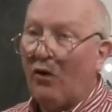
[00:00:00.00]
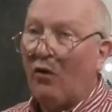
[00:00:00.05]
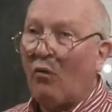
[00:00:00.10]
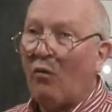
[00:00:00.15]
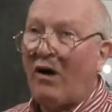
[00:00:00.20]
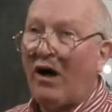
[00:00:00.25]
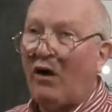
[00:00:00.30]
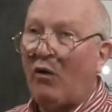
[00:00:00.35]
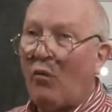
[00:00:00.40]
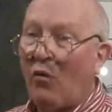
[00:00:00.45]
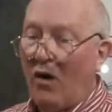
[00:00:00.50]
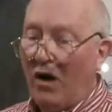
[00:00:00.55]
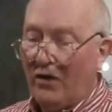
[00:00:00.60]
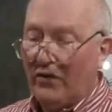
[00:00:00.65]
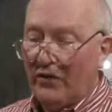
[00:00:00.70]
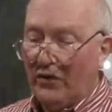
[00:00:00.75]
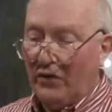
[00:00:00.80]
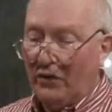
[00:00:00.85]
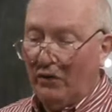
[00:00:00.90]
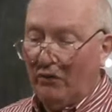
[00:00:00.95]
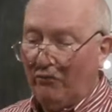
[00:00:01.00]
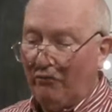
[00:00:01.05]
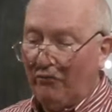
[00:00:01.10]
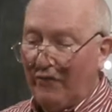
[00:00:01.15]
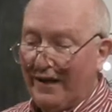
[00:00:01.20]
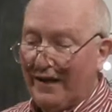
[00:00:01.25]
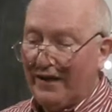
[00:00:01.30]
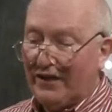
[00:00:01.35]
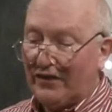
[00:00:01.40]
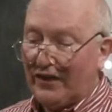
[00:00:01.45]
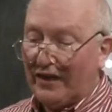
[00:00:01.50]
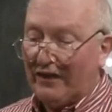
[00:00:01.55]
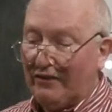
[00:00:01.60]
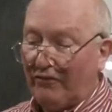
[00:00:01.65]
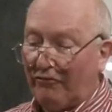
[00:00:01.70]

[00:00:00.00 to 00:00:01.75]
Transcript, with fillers: while one who fears it